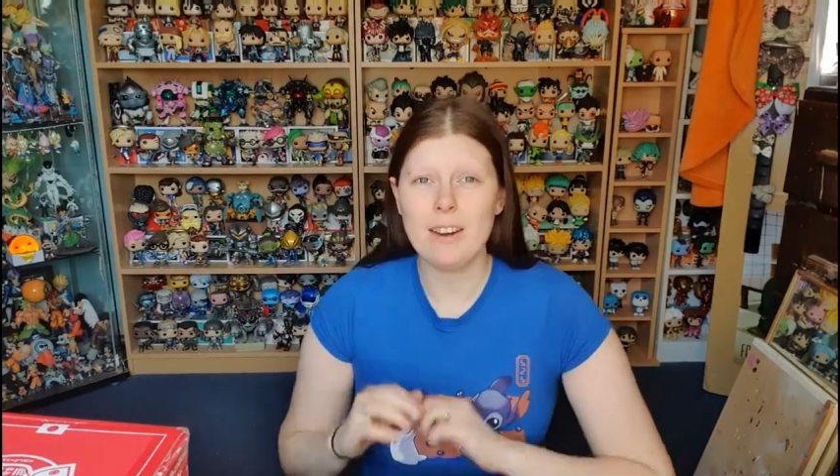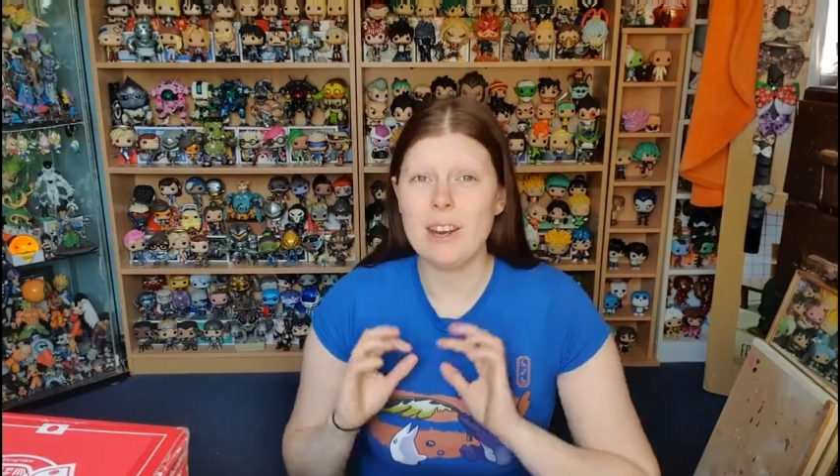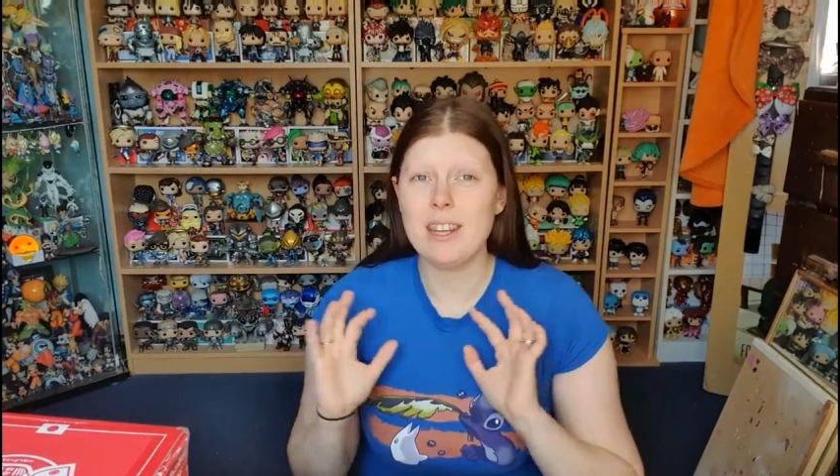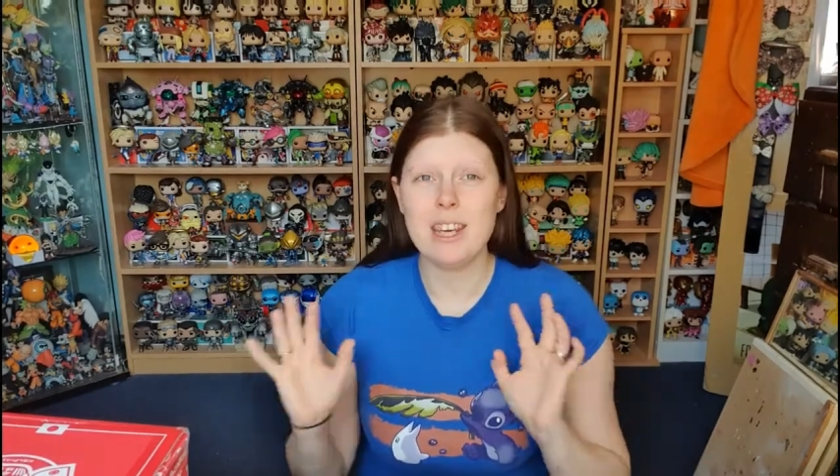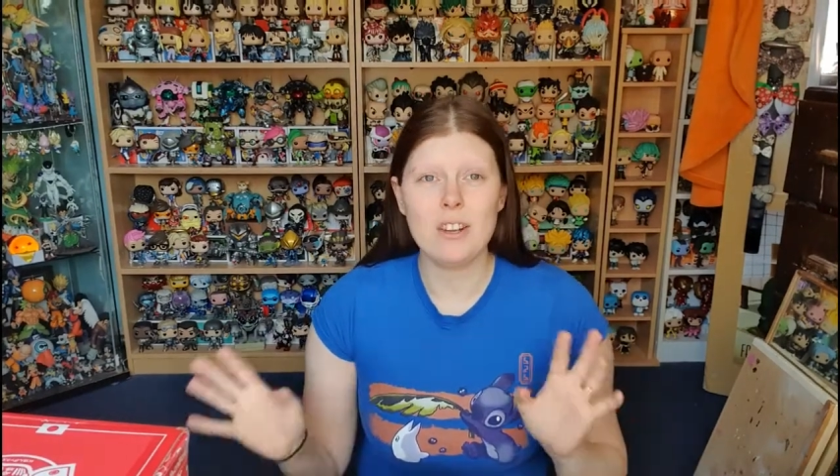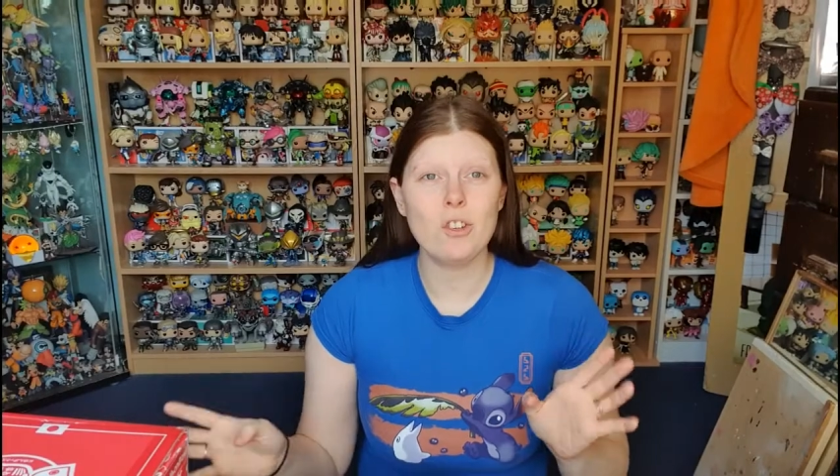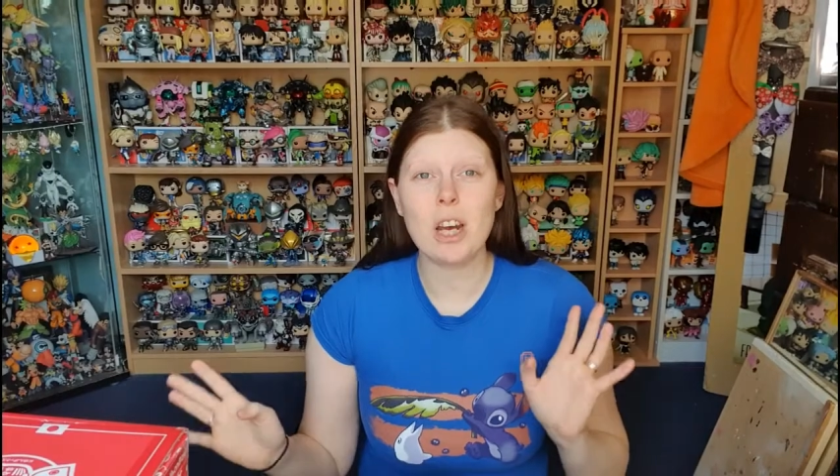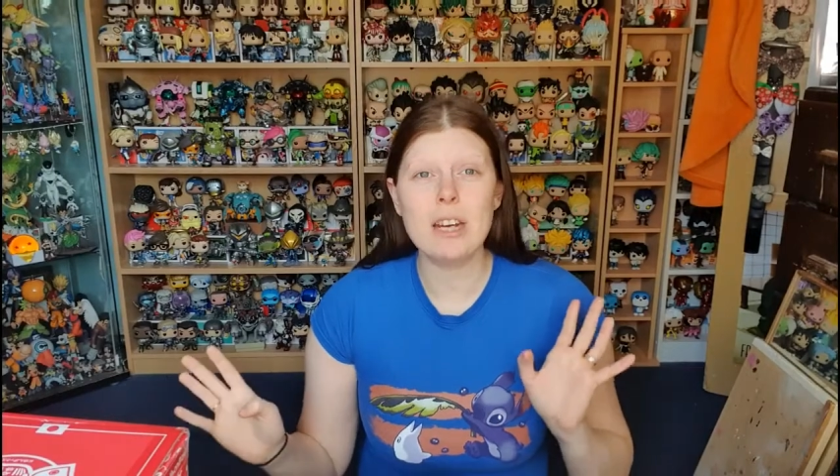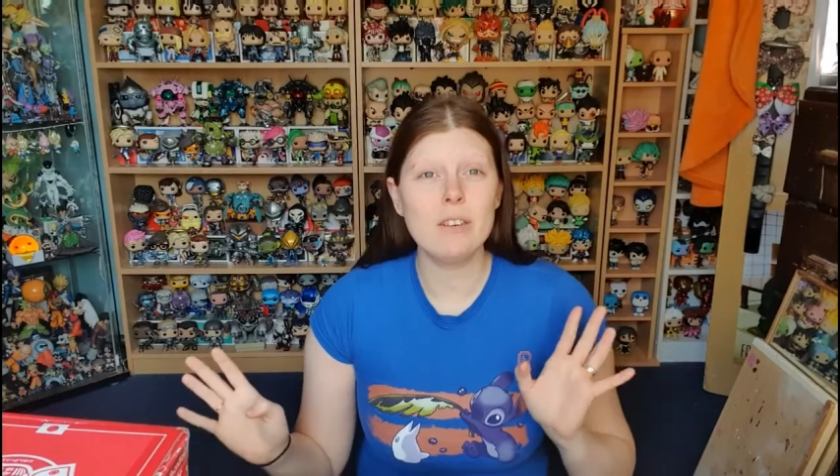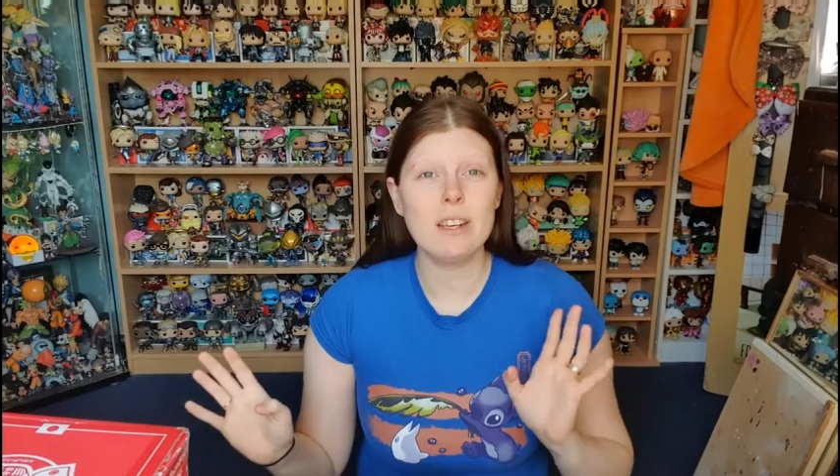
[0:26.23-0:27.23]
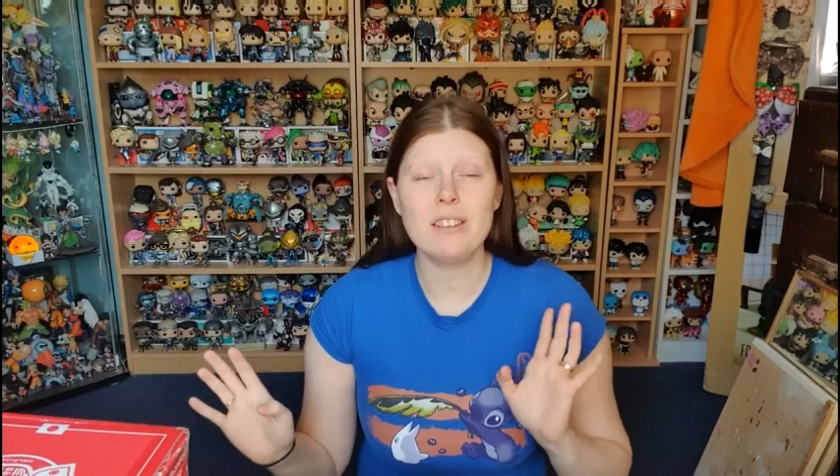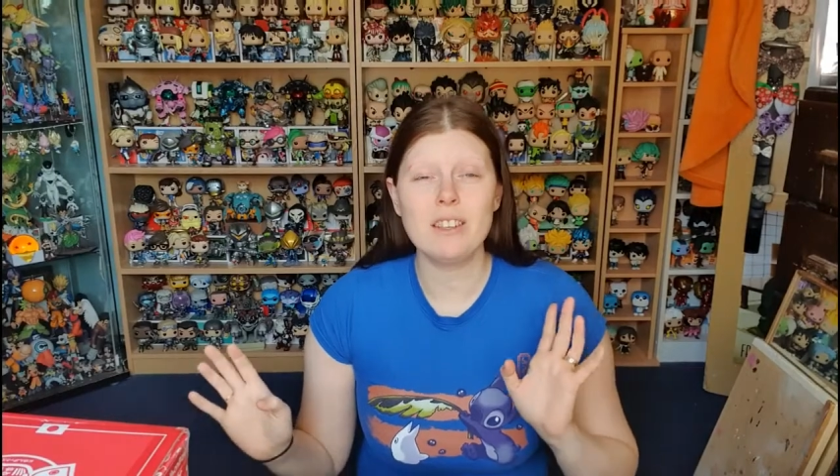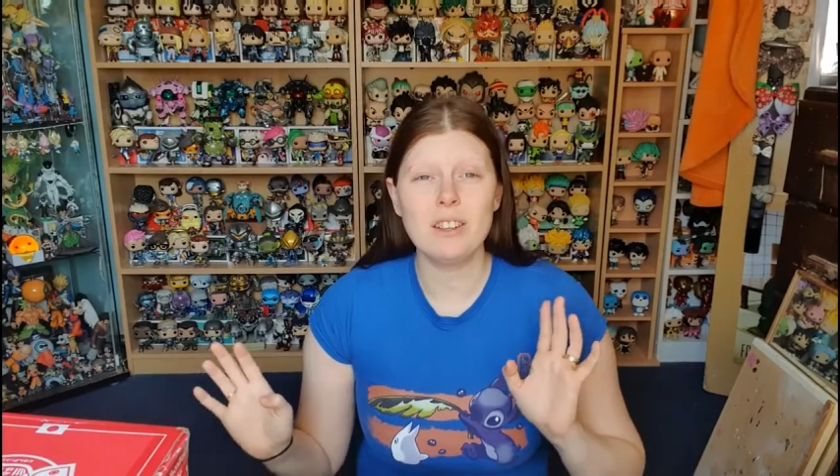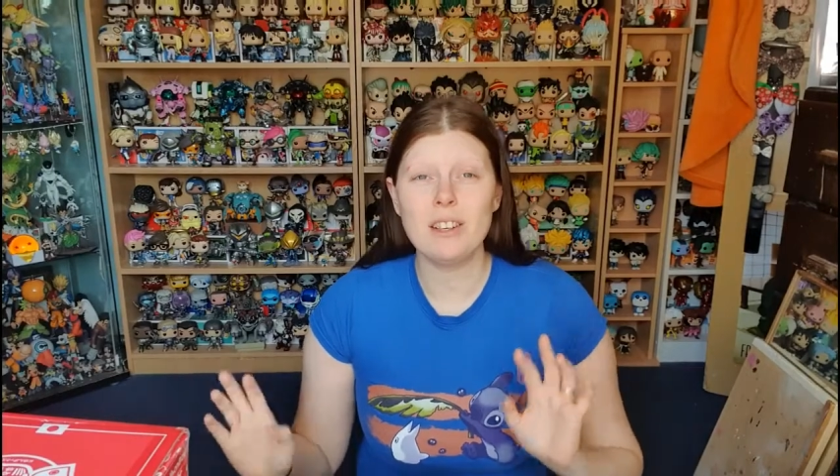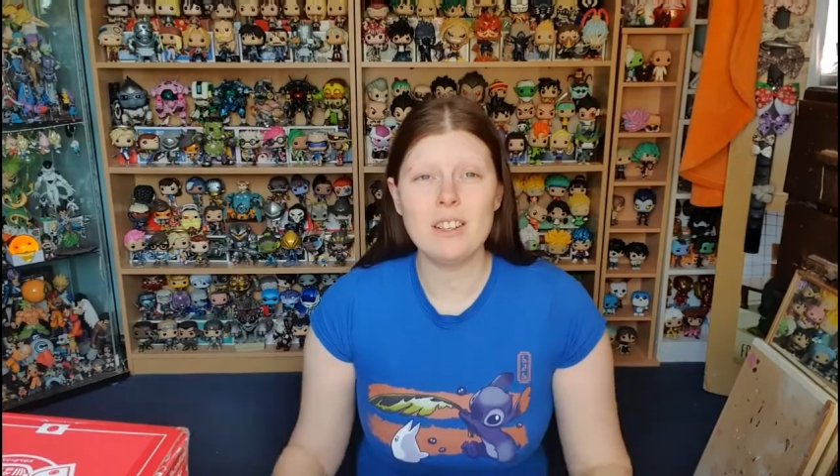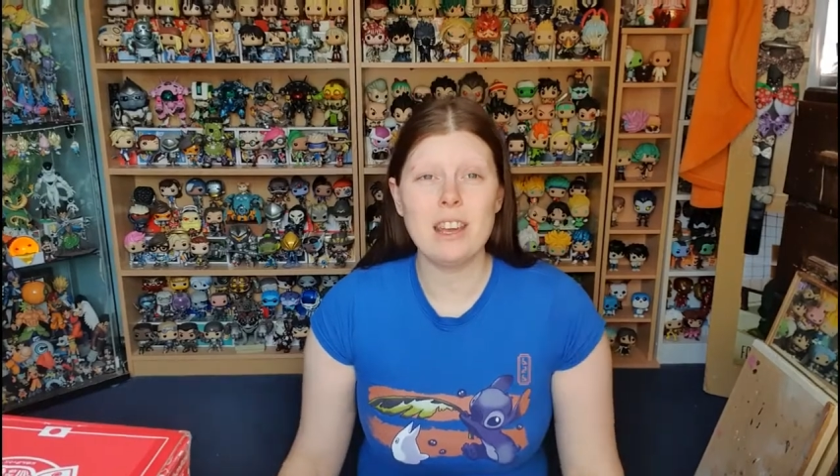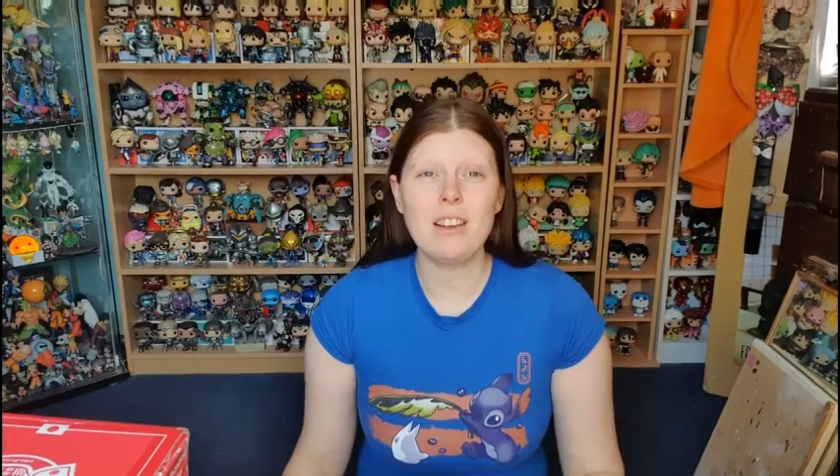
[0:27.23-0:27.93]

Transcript: in the January series.